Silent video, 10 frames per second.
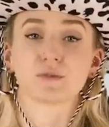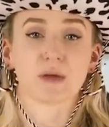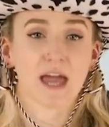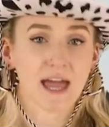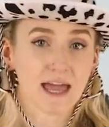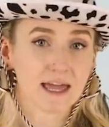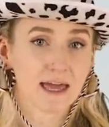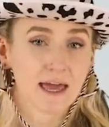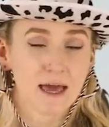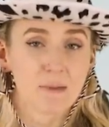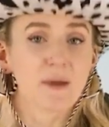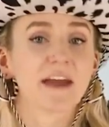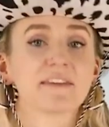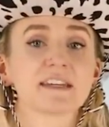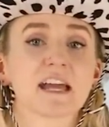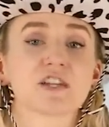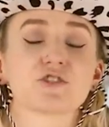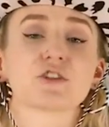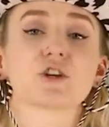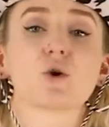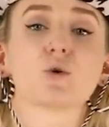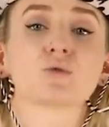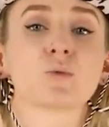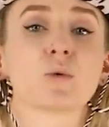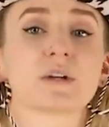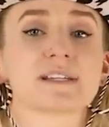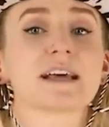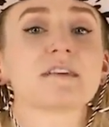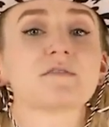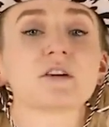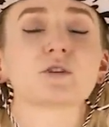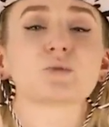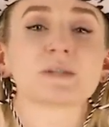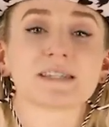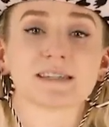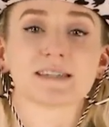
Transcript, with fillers: UK. Back in the day, during the Cold War, Sellafield was the